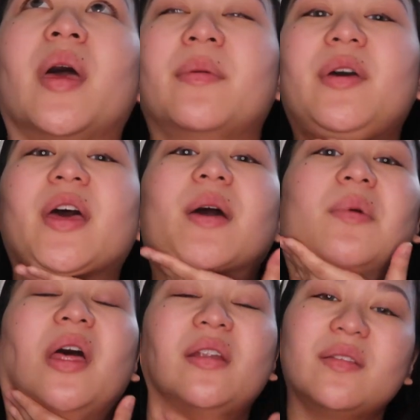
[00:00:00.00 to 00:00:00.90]
Okay, I'm
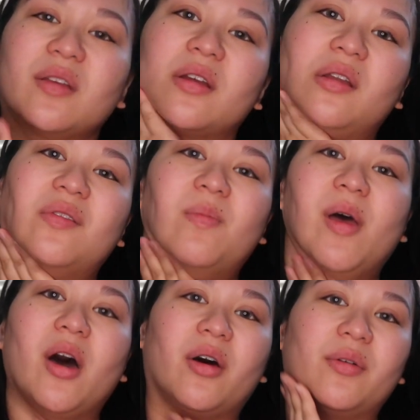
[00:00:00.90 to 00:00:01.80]
kind of starting to
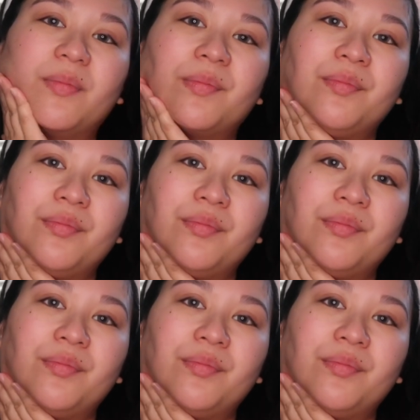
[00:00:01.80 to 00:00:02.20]
smell